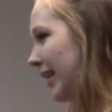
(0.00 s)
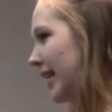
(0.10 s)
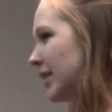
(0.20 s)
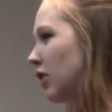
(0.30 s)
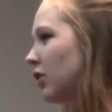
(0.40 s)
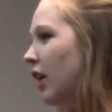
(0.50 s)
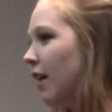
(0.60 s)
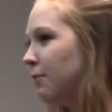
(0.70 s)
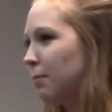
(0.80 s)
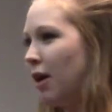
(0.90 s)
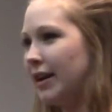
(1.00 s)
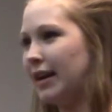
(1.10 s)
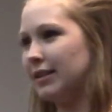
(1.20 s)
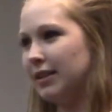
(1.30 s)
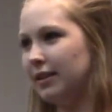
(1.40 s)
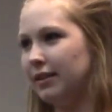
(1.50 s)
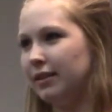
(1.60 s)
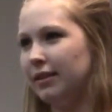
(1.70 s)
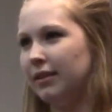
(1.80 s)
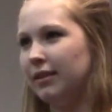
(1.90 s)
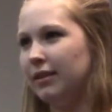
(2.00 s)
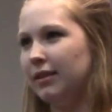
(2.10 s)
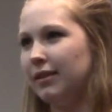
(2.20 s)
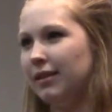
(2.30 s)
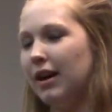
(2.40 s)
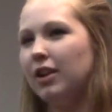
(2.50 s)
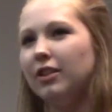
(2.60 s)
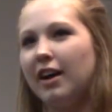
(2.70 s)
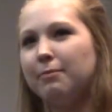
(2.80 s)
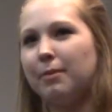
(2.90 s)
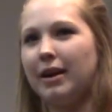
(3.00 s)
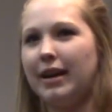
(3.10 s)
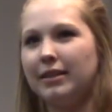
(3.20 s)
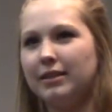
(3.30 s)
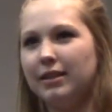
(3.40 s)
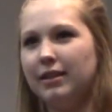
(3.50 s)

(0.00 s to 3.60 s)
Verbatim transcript: It's a love product. A love product.